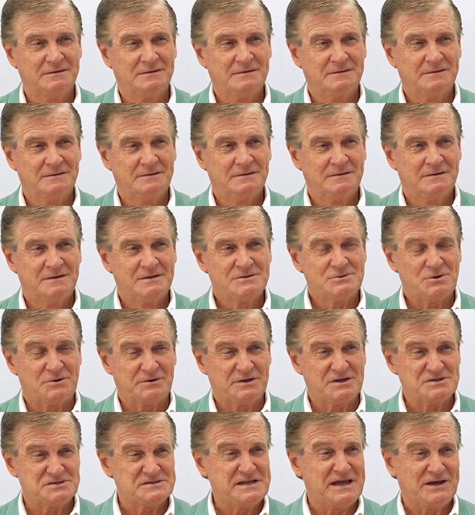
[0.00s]
Mm-hmm. So well, I
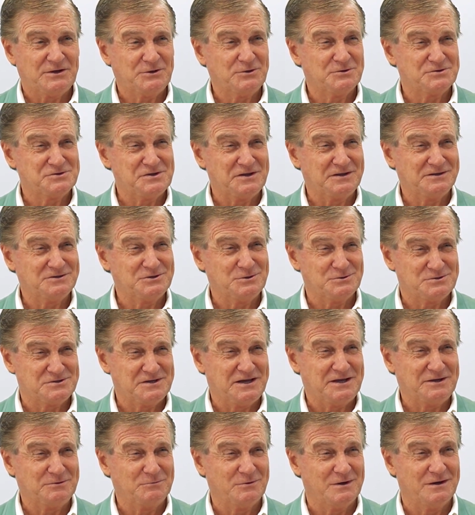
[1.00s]
guess now you're saying you're
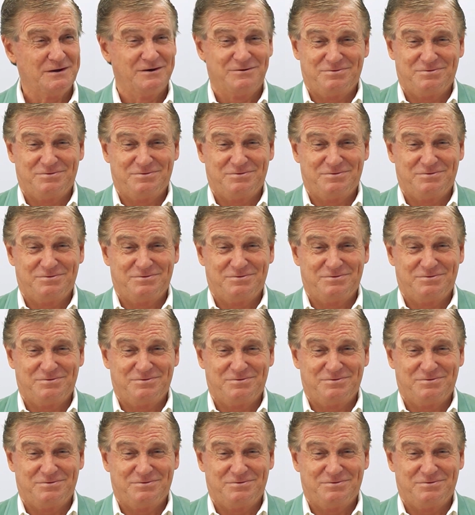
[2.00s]
saying, well,